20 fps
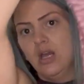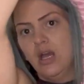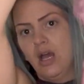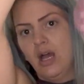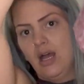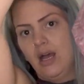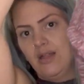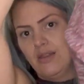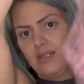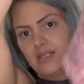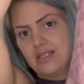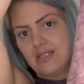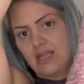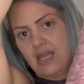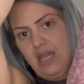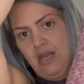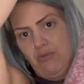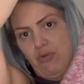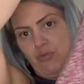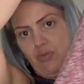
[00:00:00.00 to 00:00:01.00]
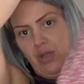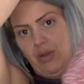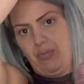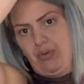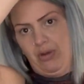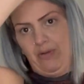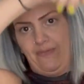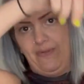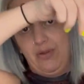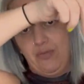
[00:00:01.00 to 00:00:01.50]
Uh, this again would be a
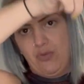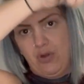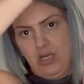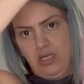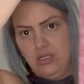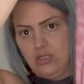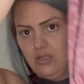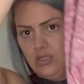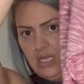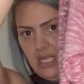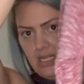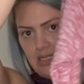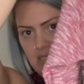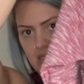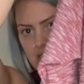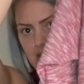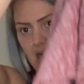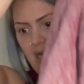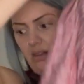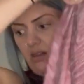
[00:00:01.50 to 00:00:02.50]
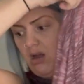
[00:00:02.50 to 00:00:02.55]
perfect one to take to Style